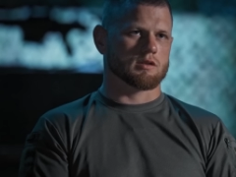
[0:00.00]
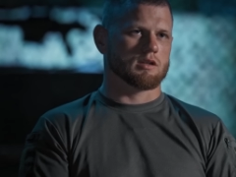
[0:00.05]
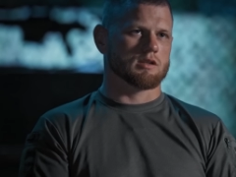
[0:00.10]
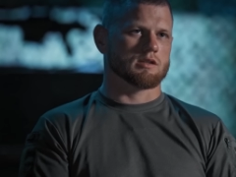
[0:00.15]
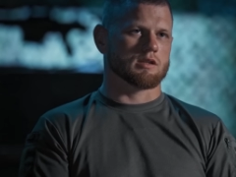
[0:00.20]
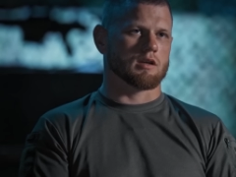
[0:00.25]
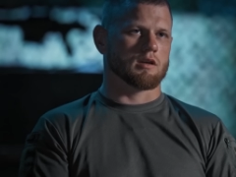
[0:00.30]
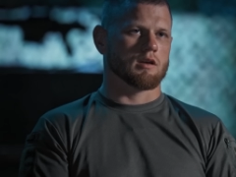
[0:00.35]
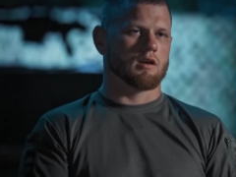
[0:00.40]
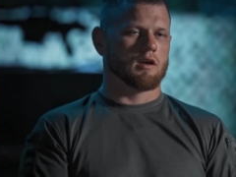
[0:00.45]
to
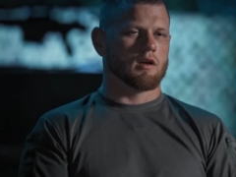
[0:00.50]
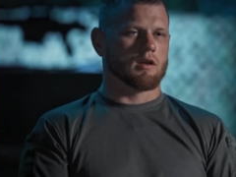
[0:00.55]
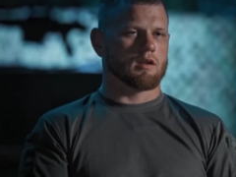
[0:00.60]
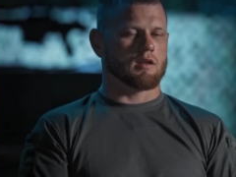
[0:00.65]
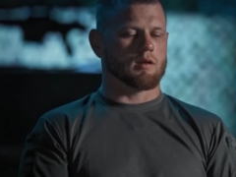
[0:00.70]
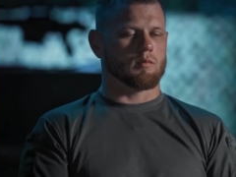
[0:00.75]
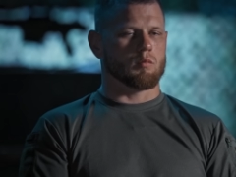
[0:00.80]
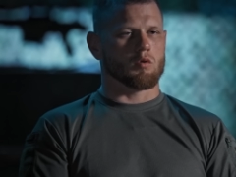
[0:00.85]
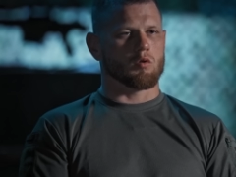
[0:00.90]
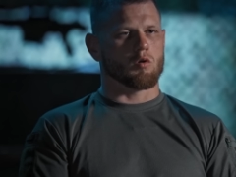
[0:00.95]
properly
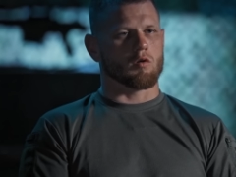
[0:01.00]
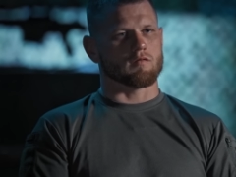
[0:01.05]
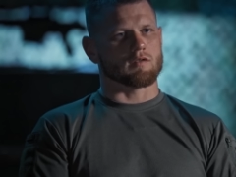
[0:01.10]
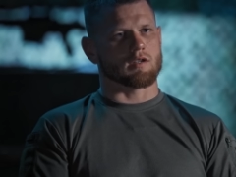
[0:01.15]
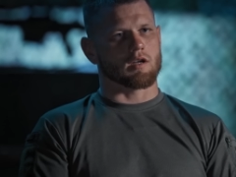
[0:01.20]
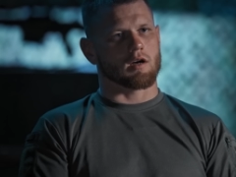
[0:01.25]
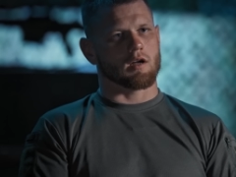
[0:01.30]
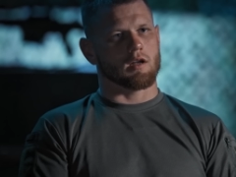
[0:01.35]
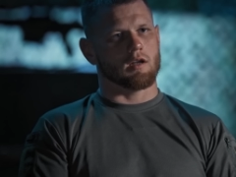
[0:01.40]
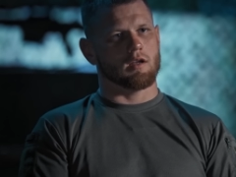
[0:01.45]
set up the
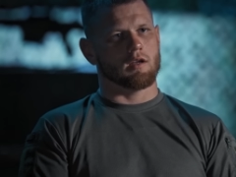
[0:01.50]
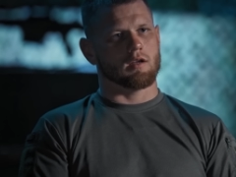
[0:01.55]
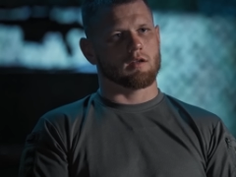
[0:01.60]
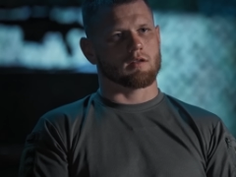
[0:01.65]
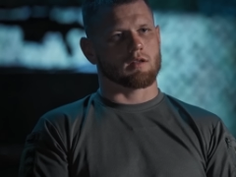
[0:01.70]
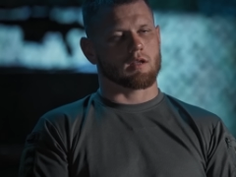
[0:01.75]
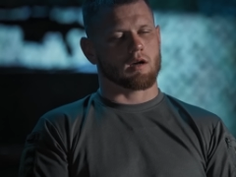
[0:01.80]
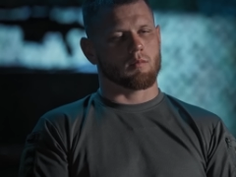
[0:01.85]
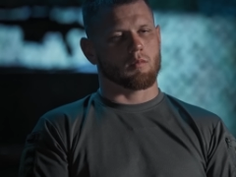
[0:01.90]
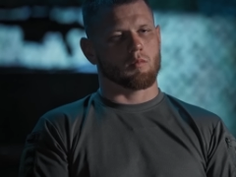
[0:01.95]
position,
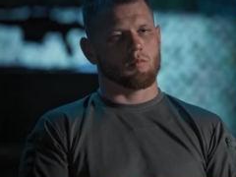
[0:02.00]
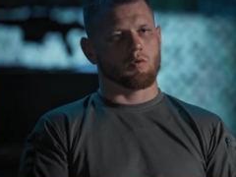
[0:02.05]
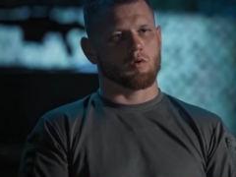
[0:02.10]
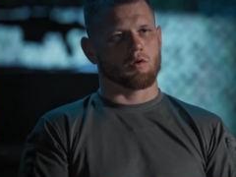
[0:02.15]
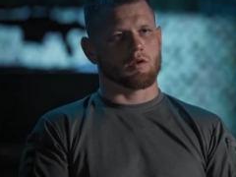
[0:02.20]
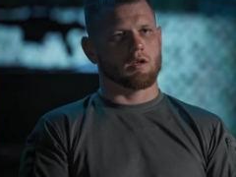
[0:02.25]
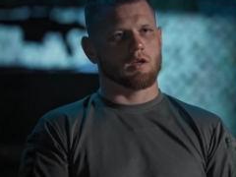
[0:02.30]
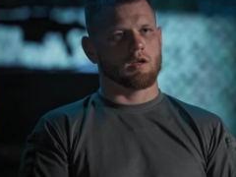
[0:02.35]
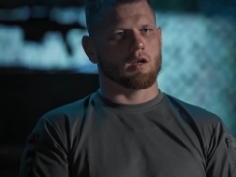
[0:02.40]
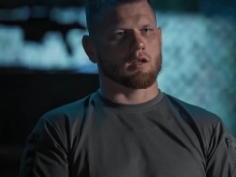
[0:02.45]
had
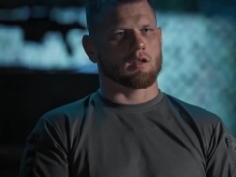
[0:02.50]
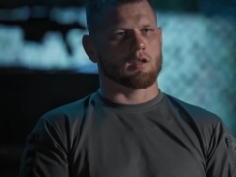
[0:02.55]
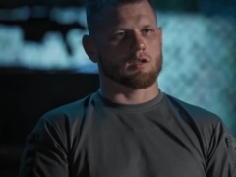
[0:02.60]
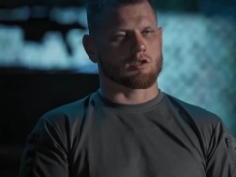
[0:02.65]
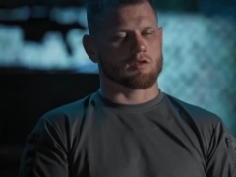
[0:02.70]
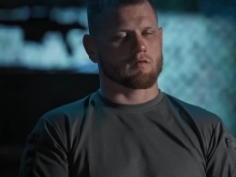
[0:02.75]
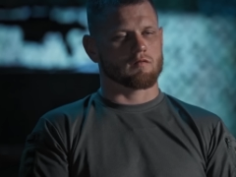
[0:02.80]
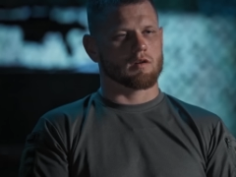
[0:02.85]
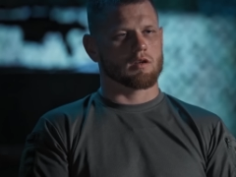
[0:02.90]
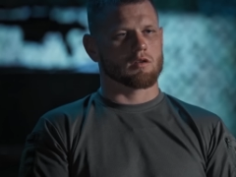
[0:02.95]
to act
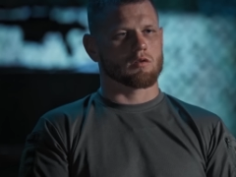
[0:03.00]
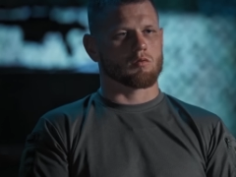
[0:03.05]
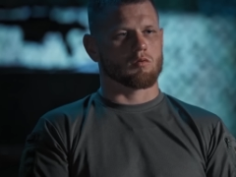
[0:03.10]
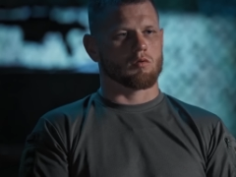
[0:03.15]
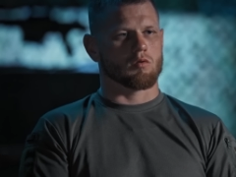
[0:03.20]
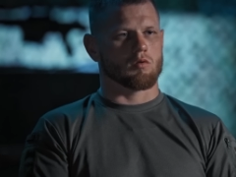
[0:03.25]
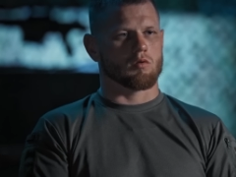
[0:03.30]
quickly.